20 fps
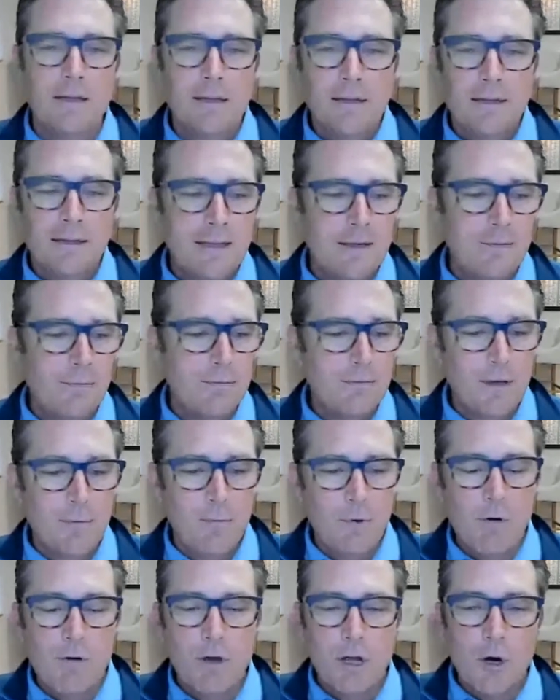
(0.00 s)
It
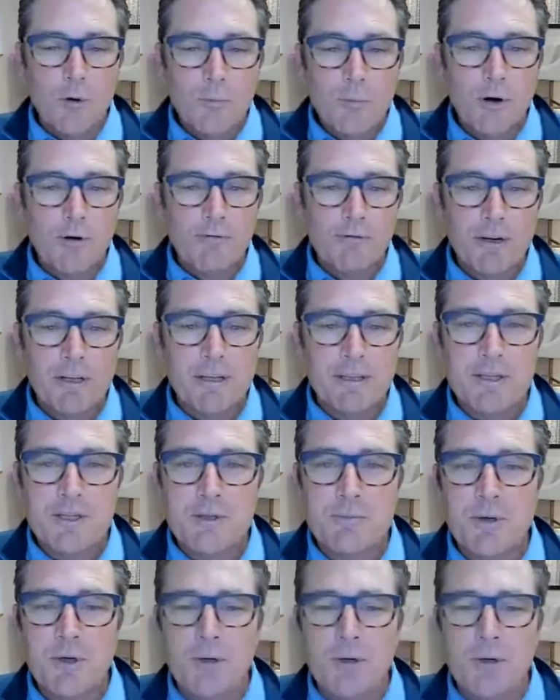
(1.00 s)
won't go perfectly
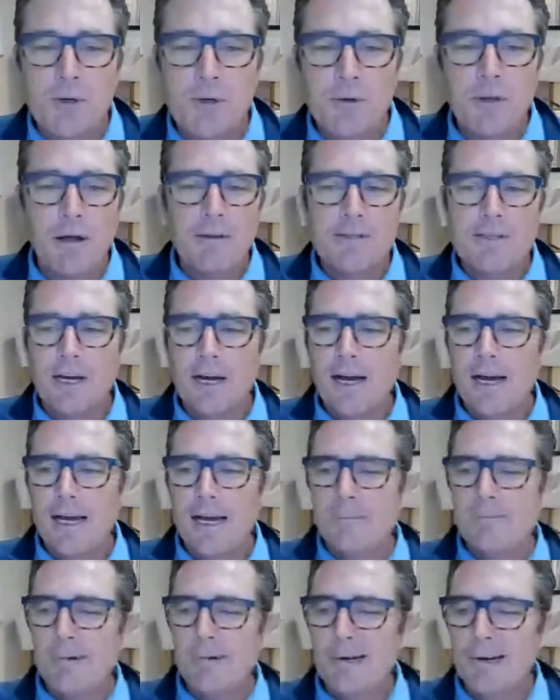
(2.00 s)
smooth all the
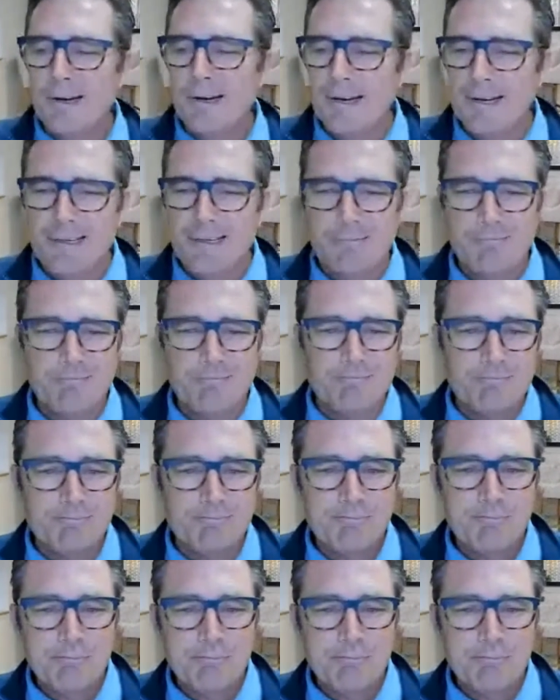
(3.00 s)
time,